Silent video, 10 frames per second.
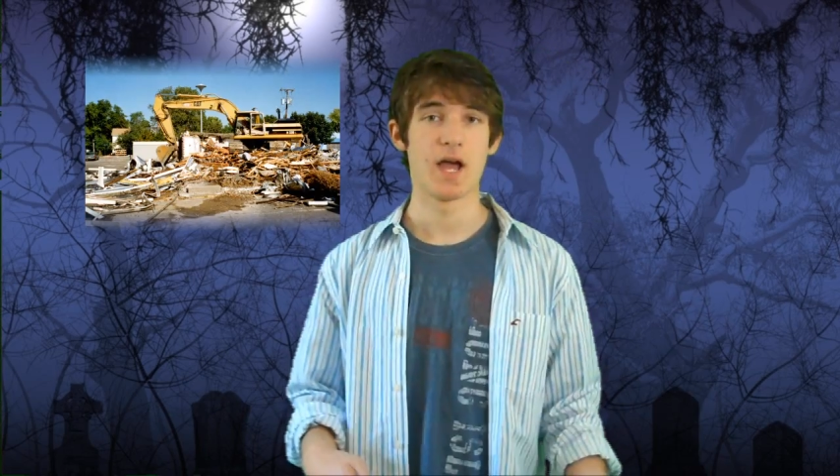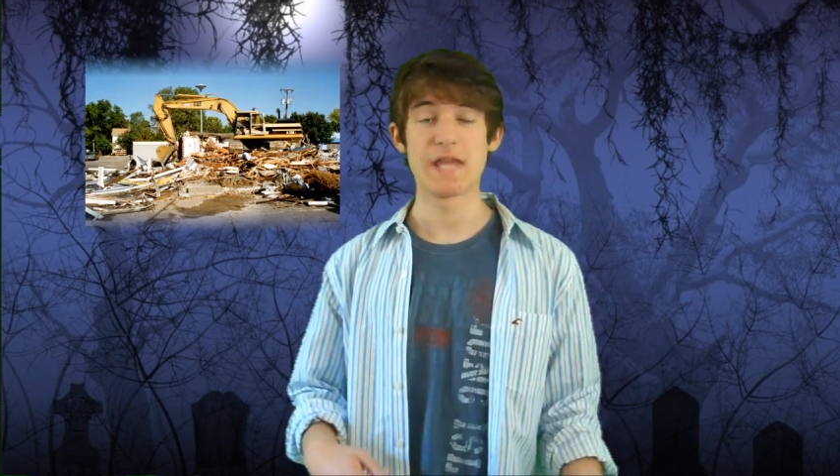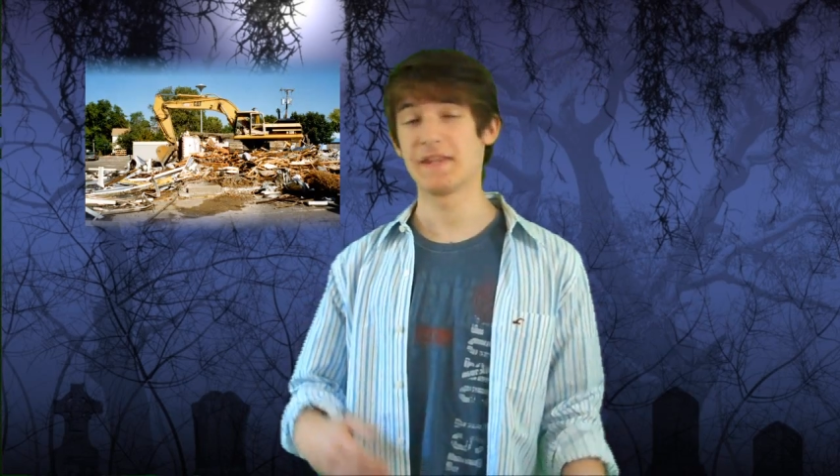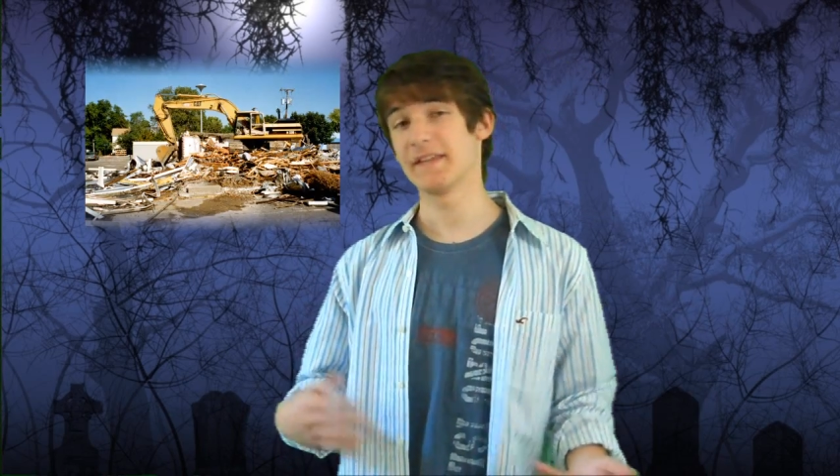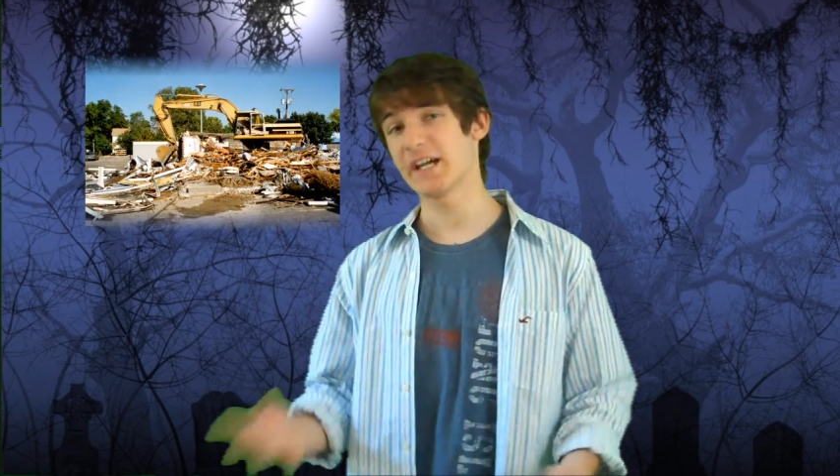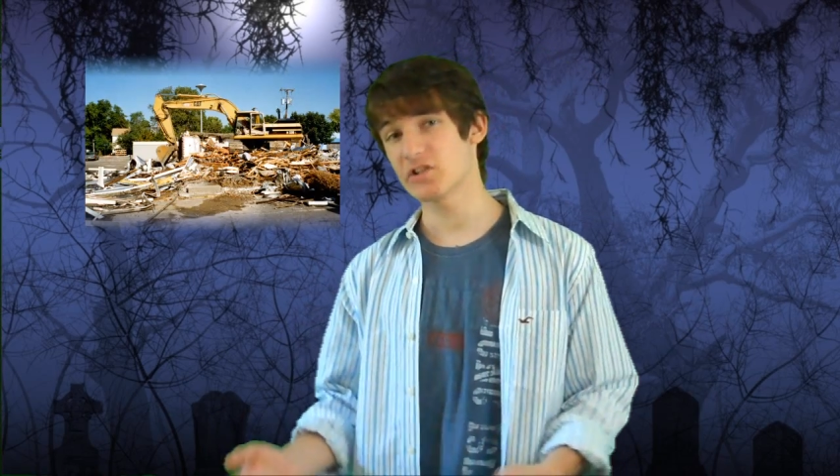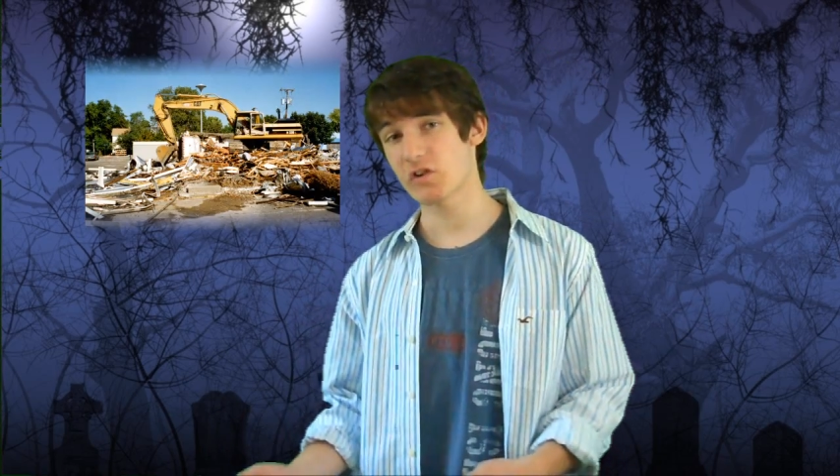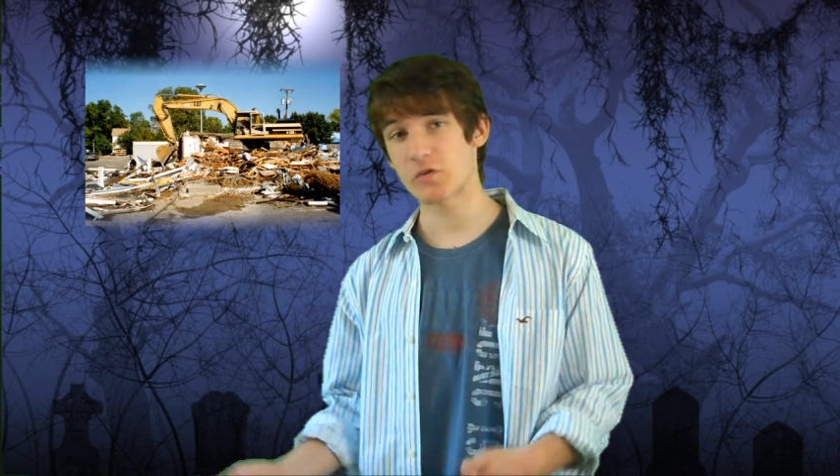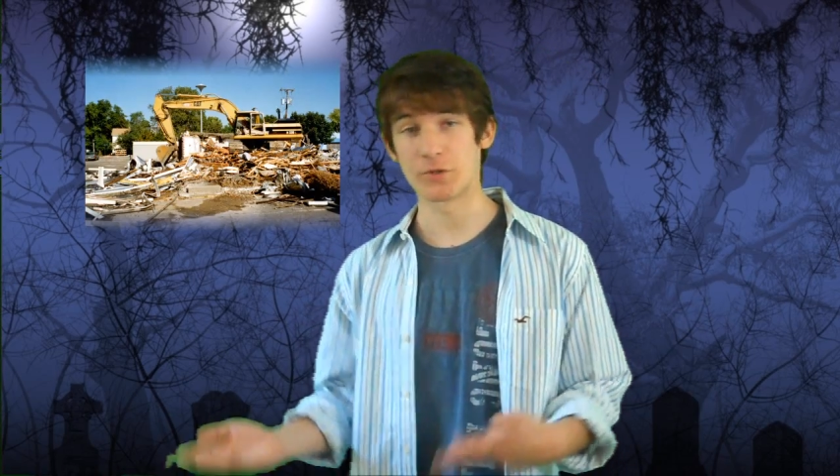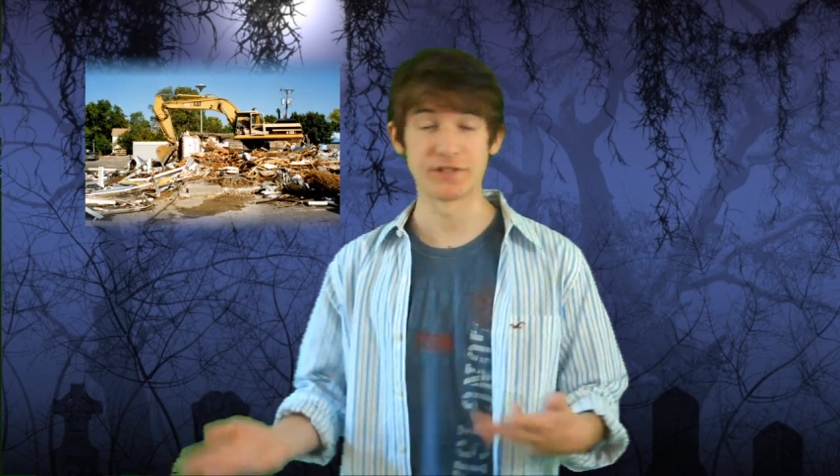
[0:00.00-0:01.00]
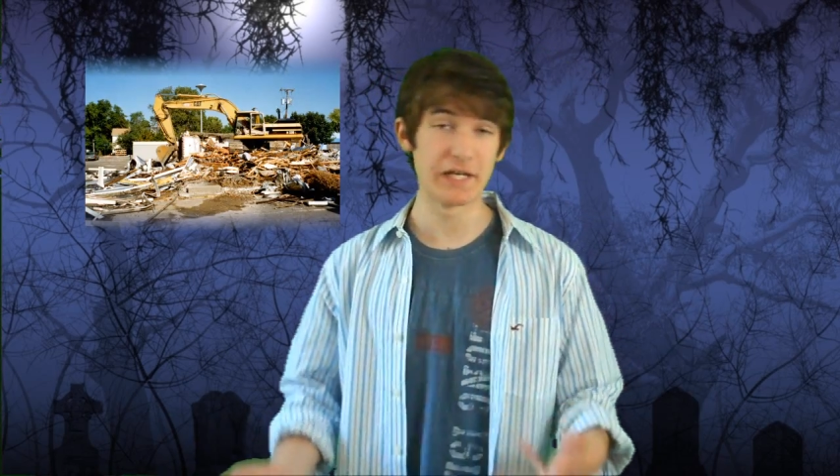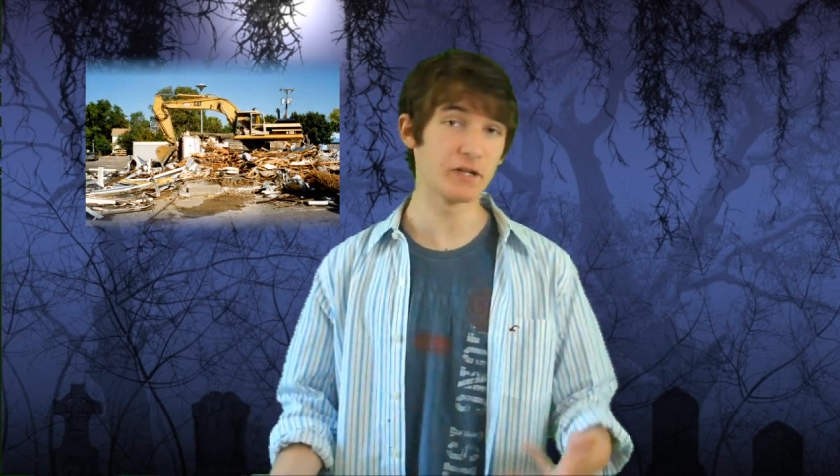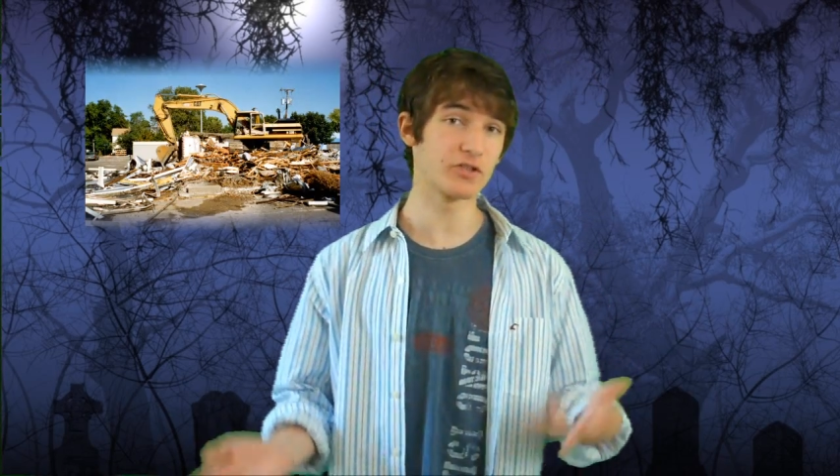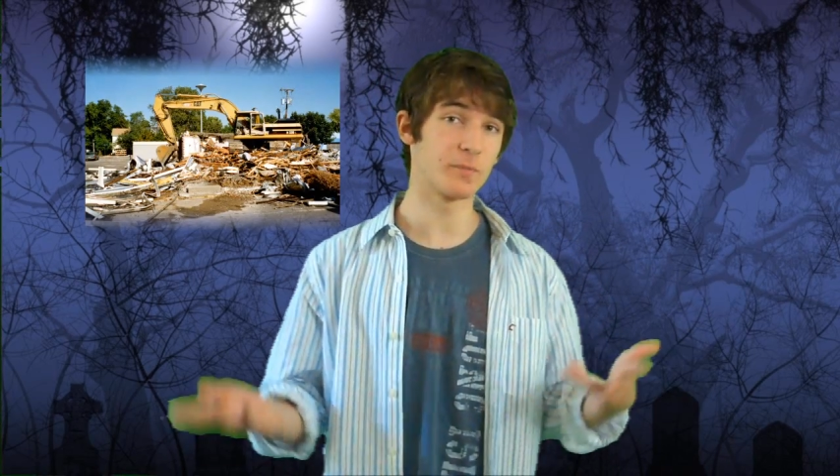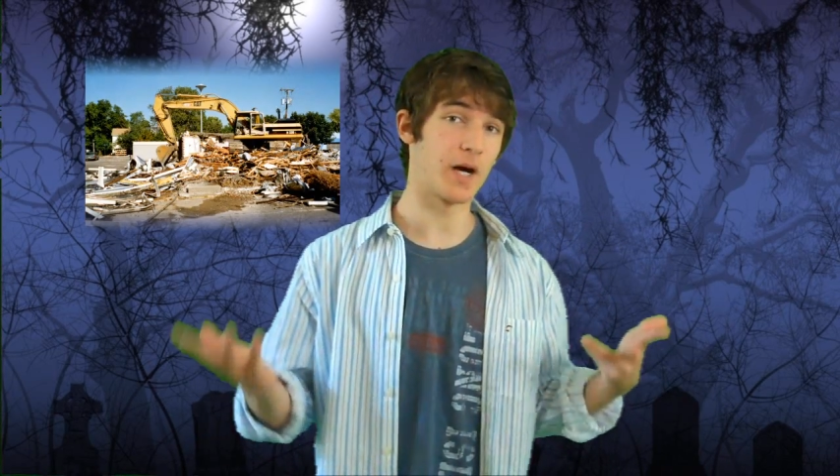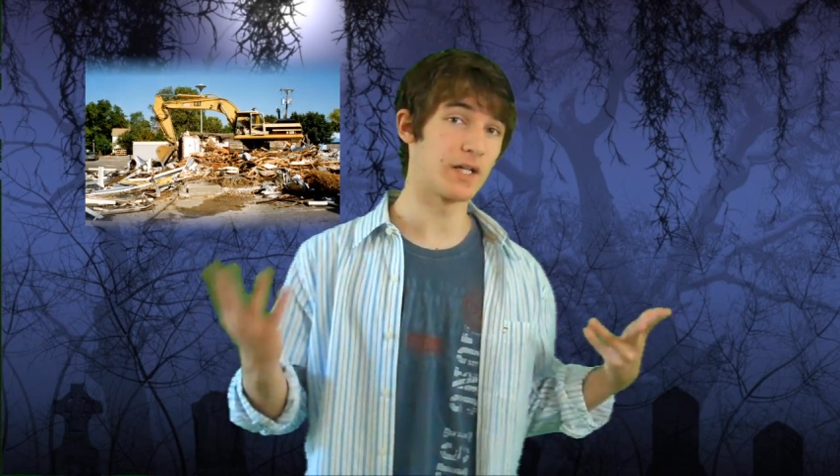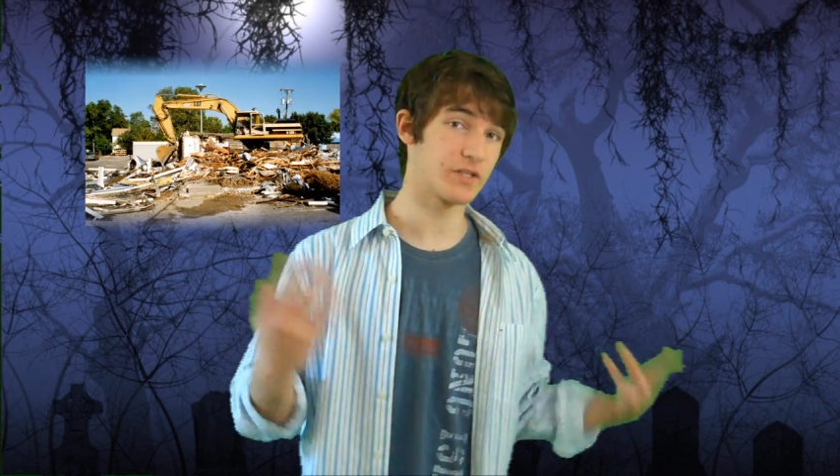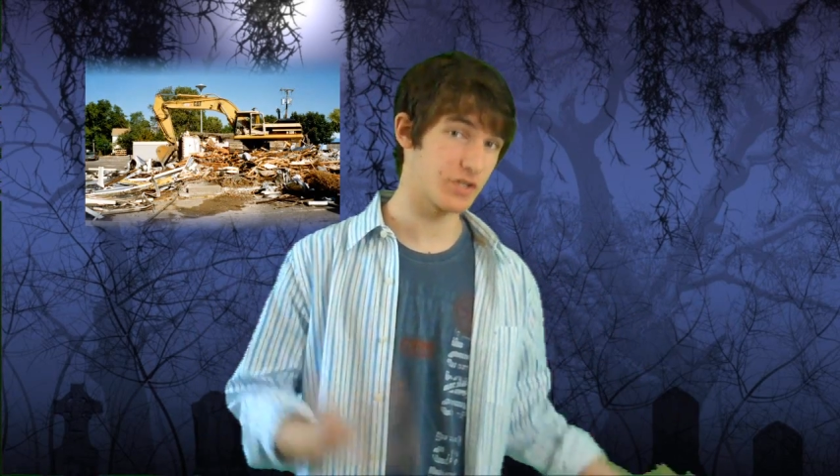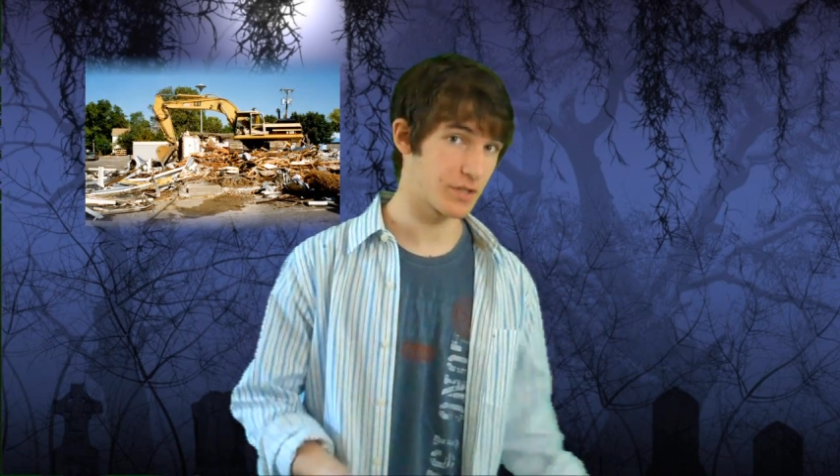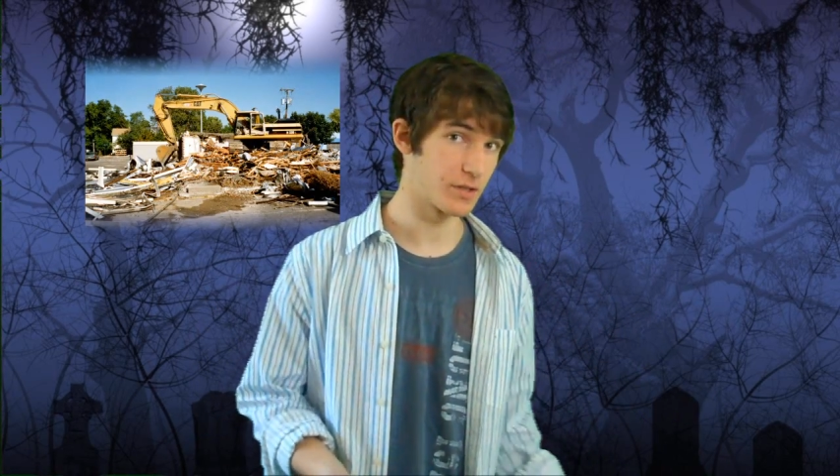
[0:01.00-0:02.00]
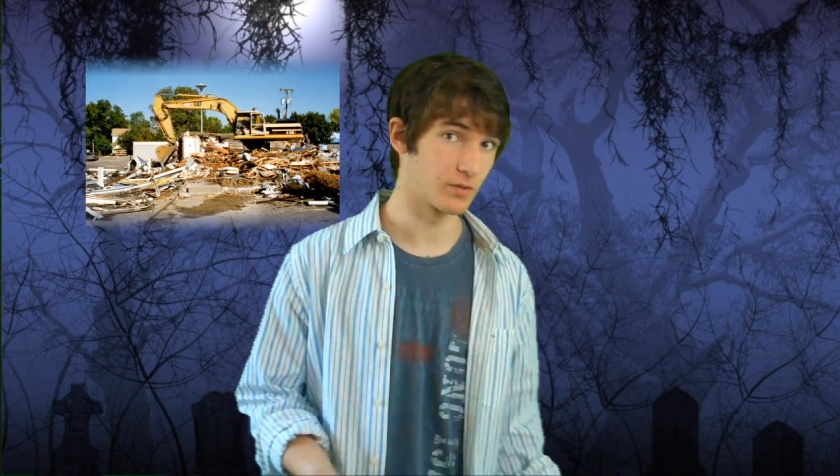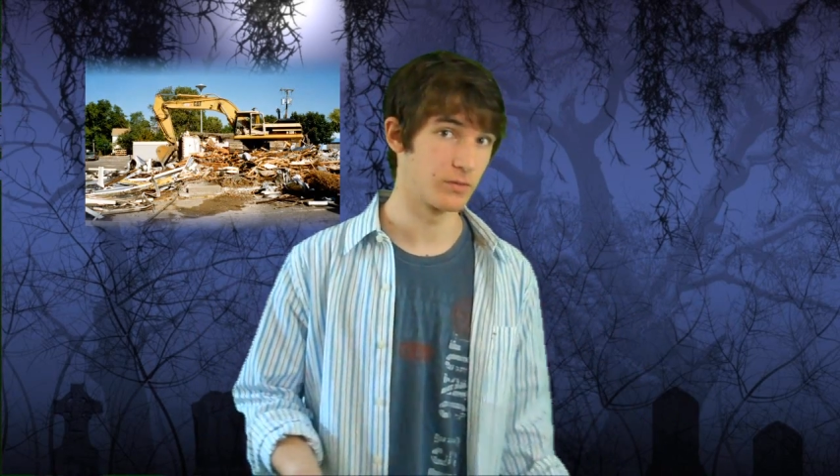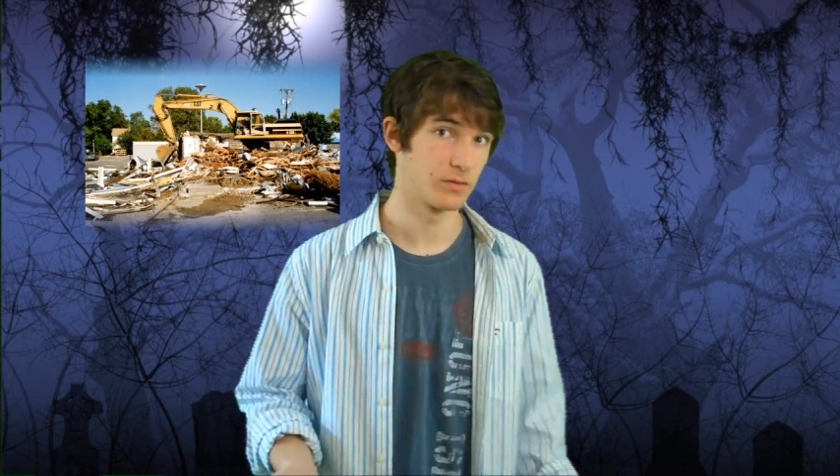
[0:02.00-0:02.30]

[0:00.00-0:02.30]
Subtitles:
And then that church was later demolished too.